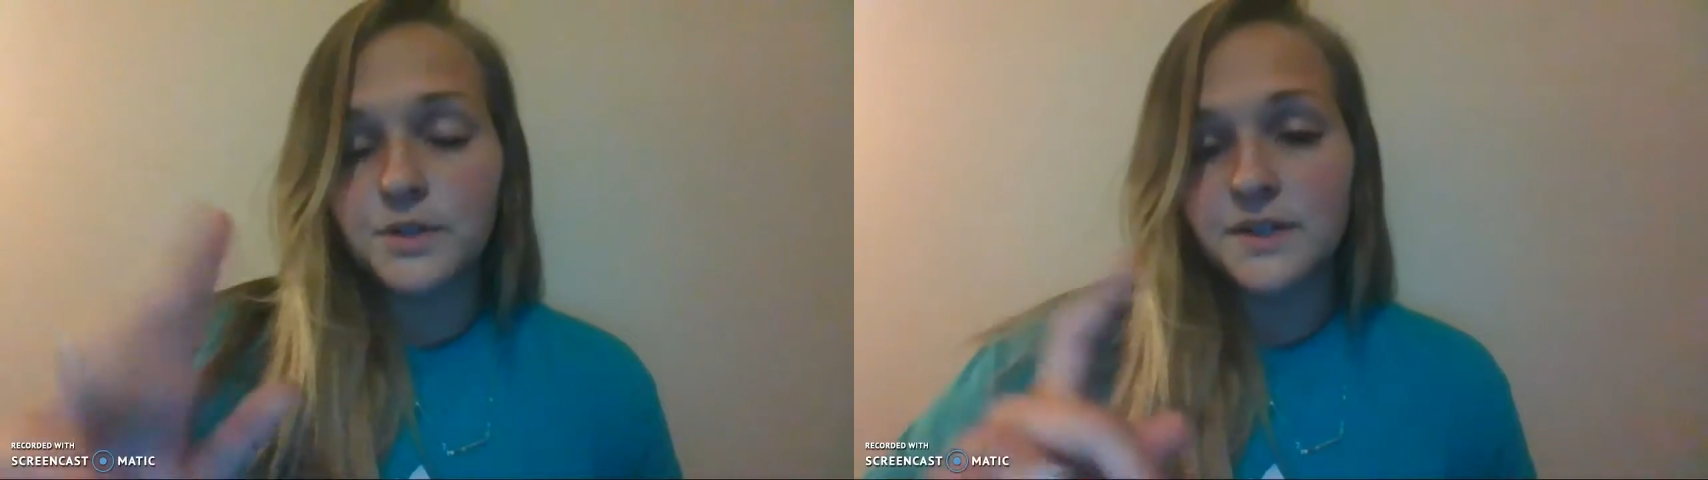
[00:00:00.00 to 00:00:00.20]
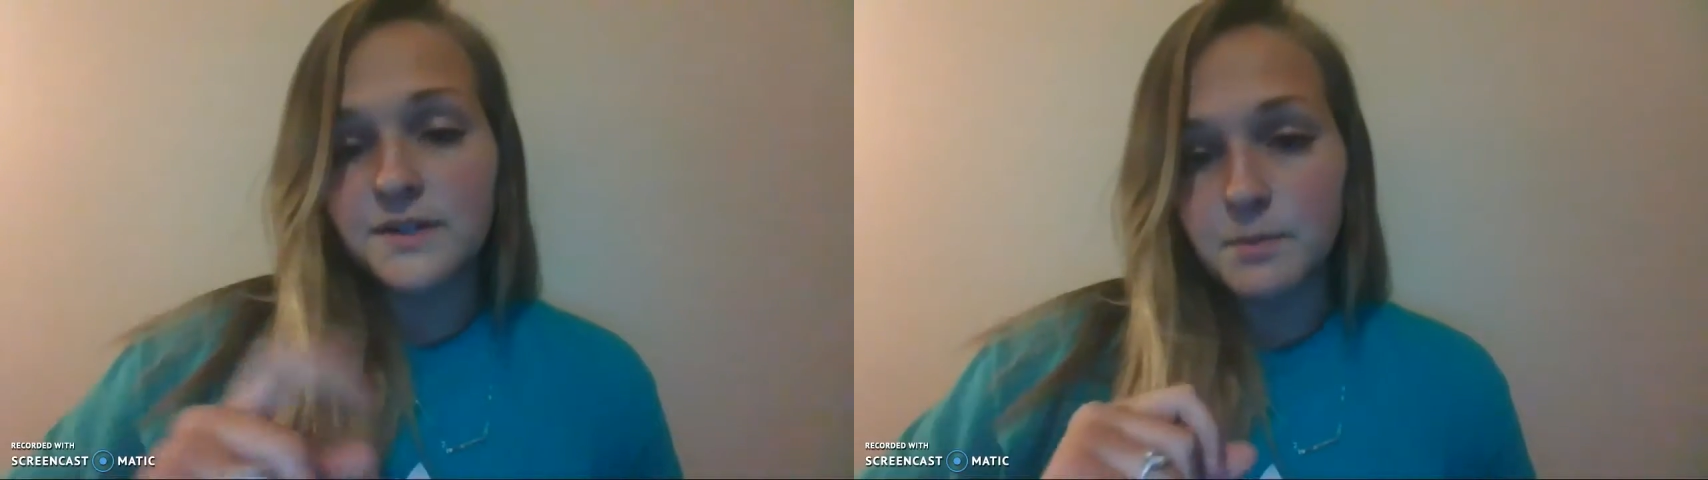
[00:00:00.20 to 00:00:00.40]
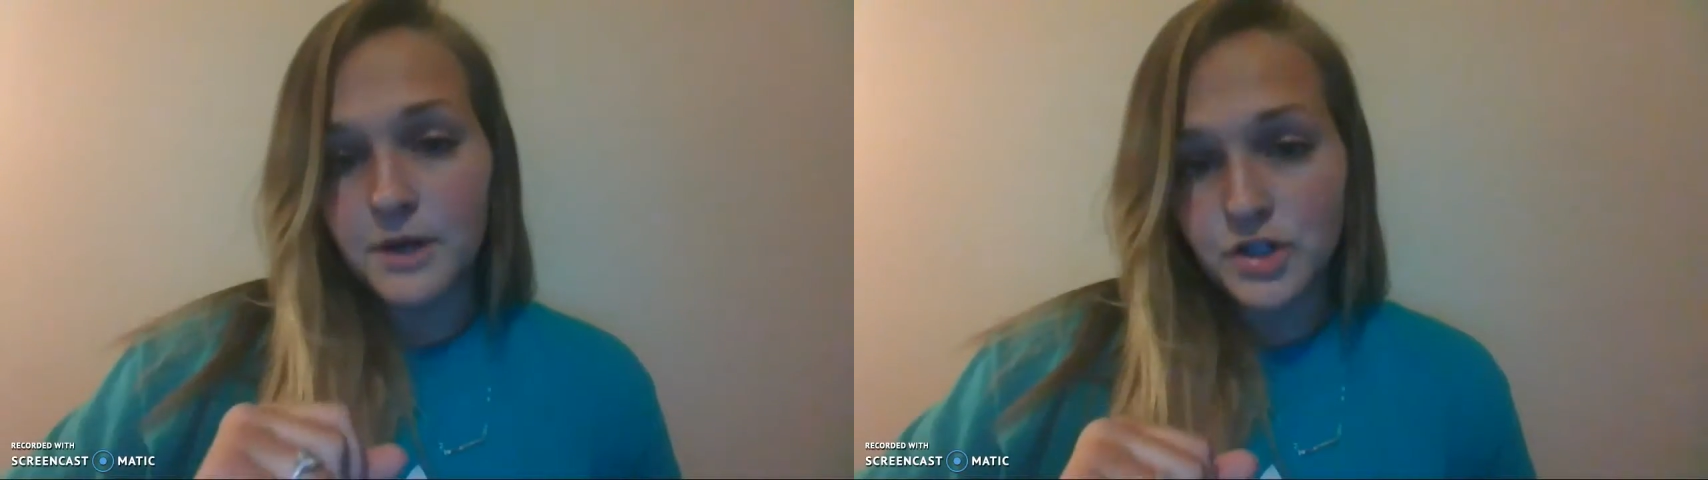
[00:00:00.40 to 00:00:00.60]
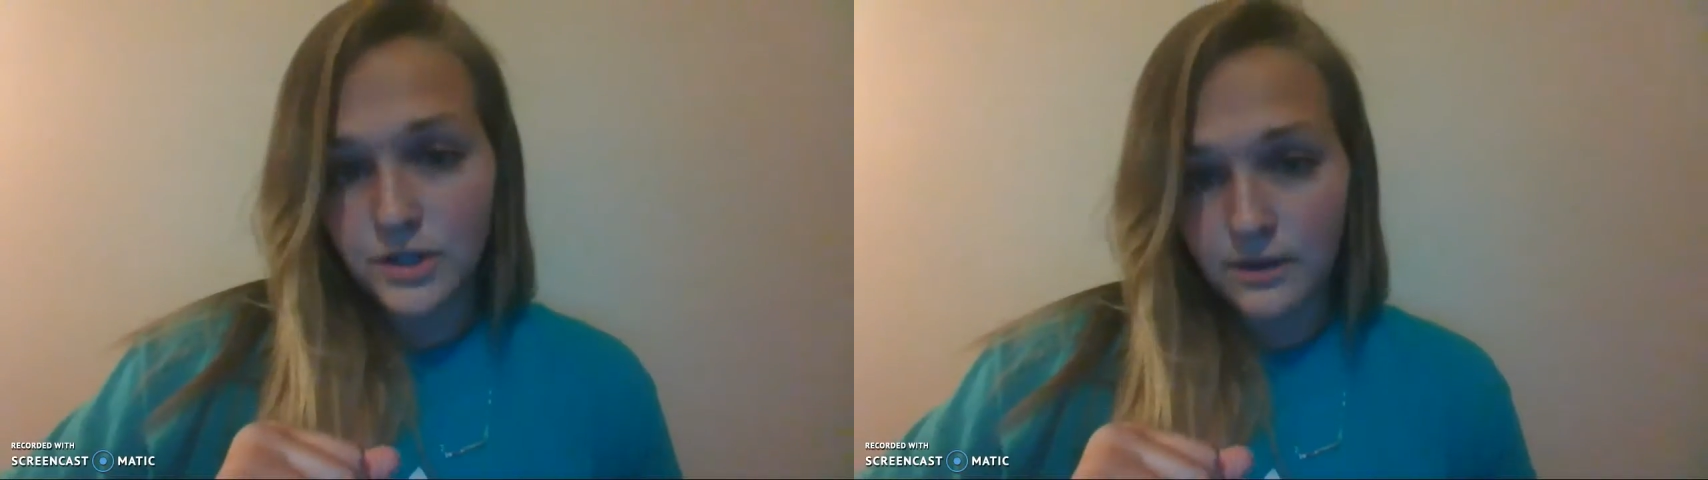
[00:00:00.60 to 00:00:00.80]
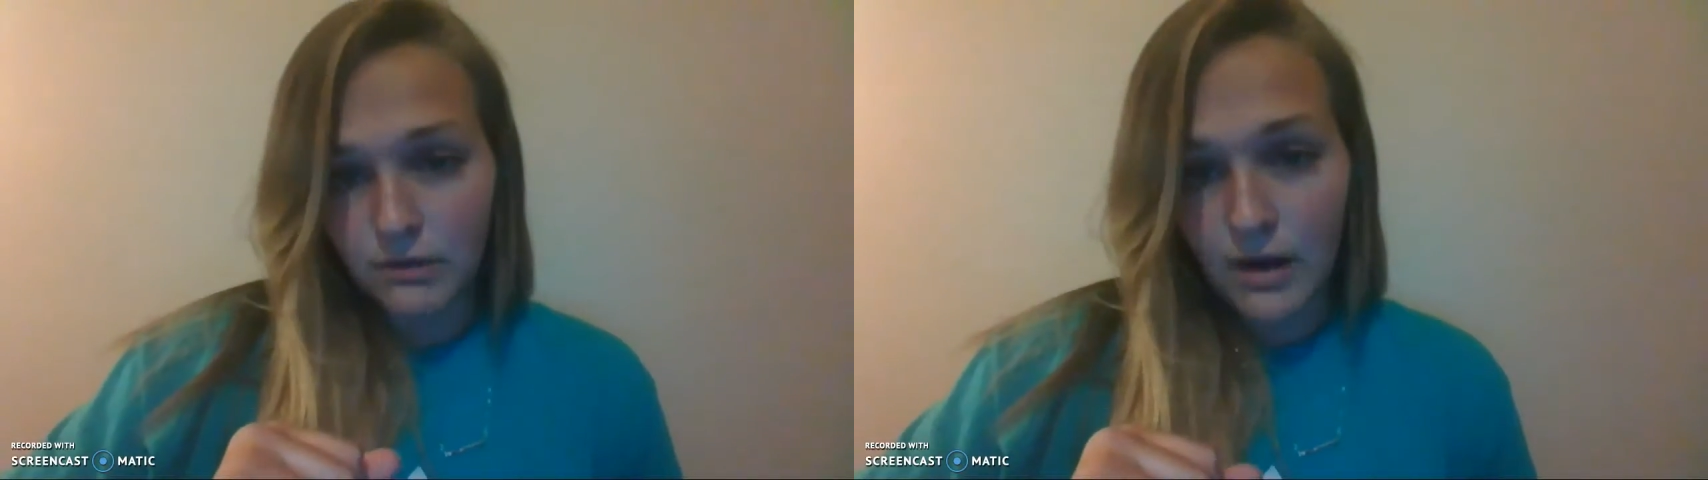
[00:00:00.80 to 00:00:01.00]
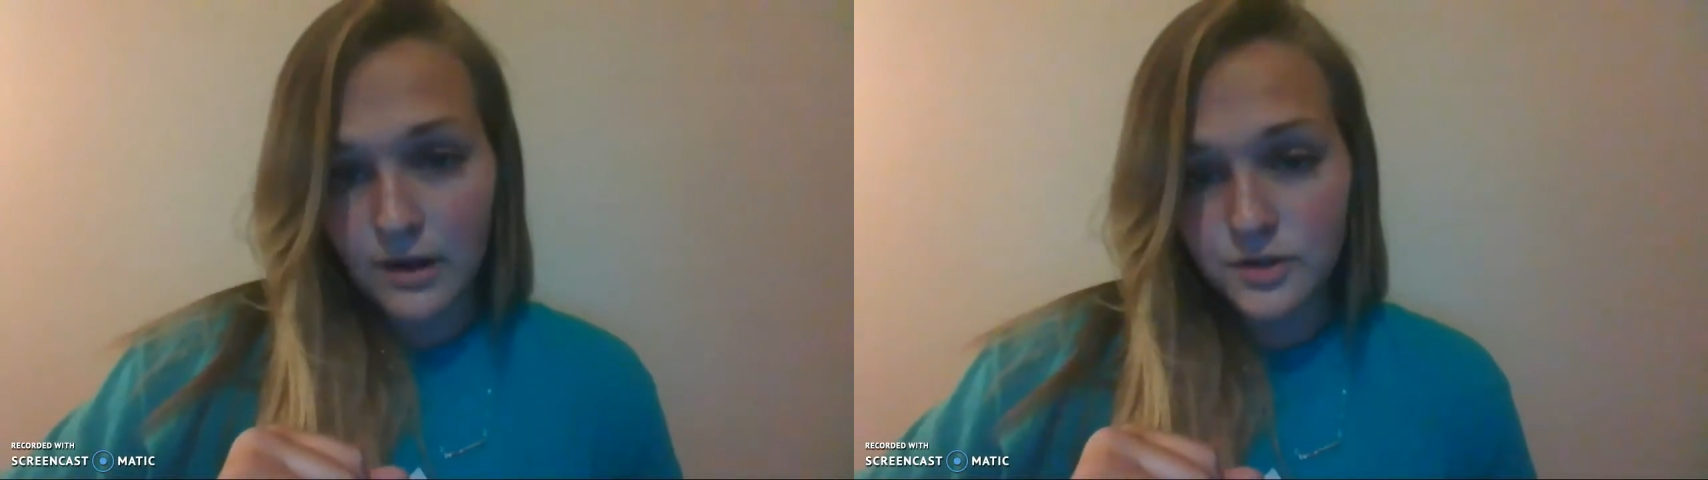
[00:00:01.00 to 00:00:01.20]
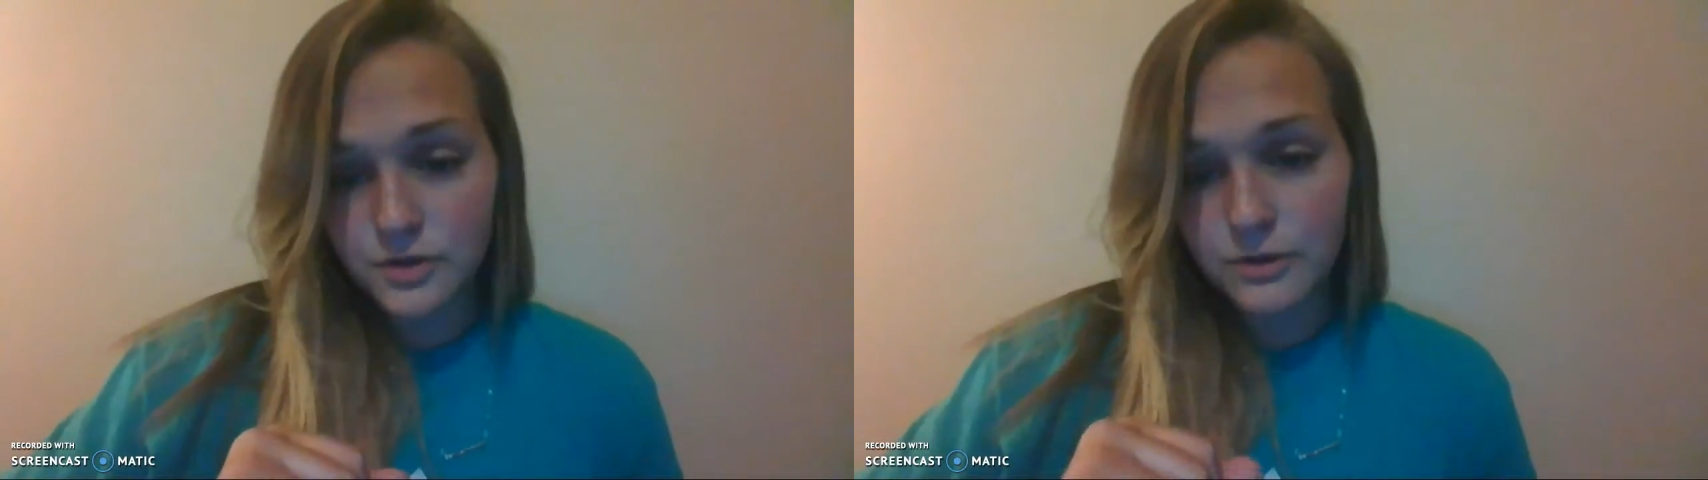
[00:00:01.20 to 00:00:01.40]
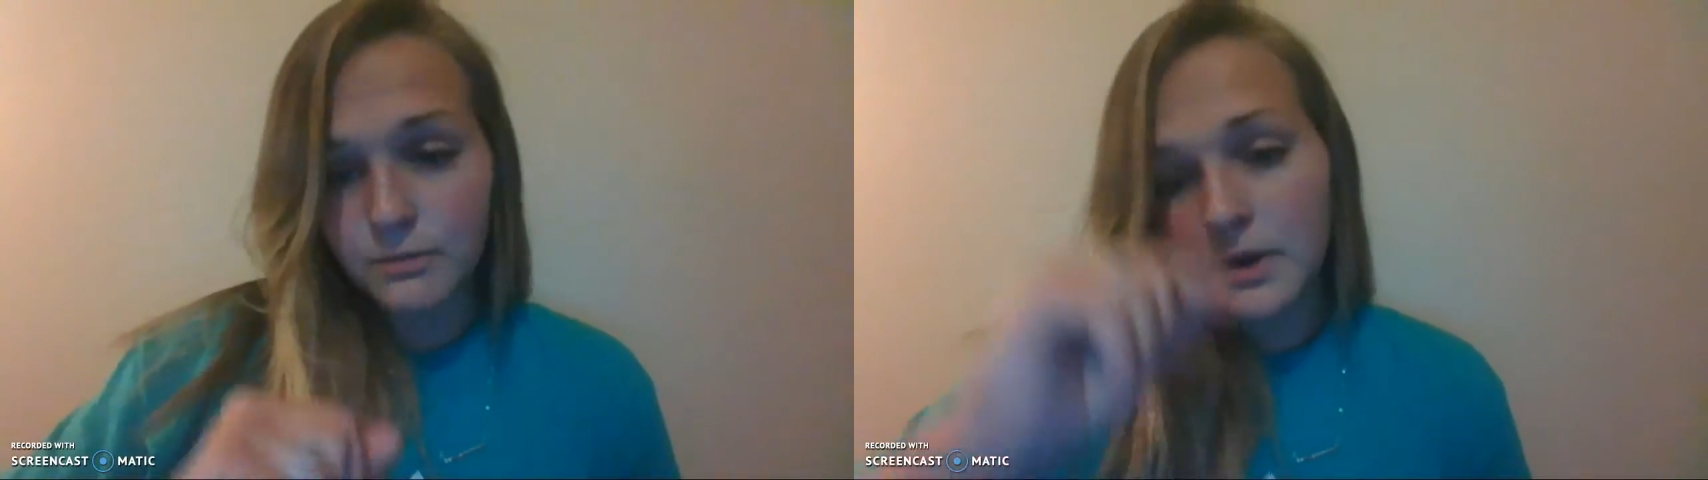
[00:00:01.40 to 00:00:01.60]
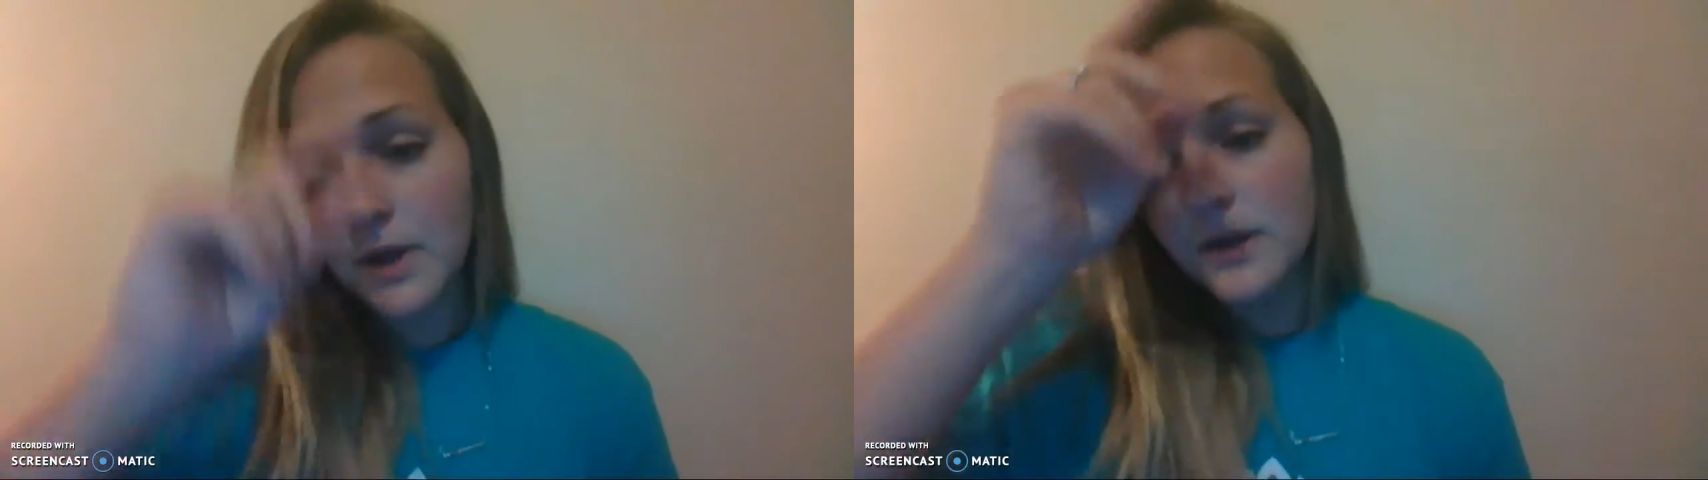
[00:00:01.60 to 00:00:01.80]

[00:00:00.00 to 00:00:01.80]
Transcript: participation in the classroom.